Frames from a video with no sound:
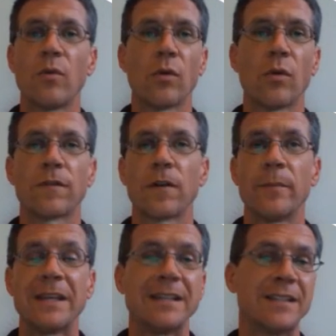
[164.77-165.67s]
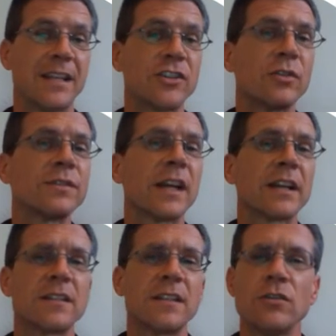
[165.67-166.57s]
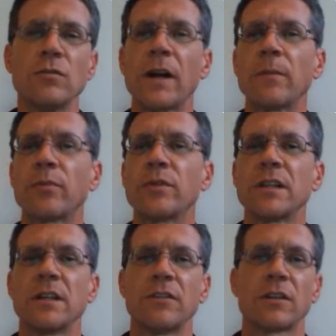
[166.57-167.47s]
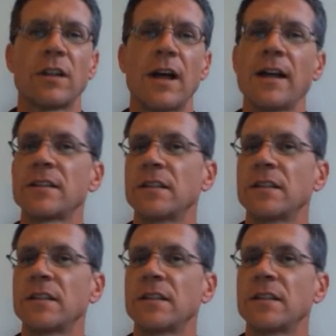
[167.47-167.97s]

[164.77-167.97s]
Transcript: or from any digital text that you might present in your class.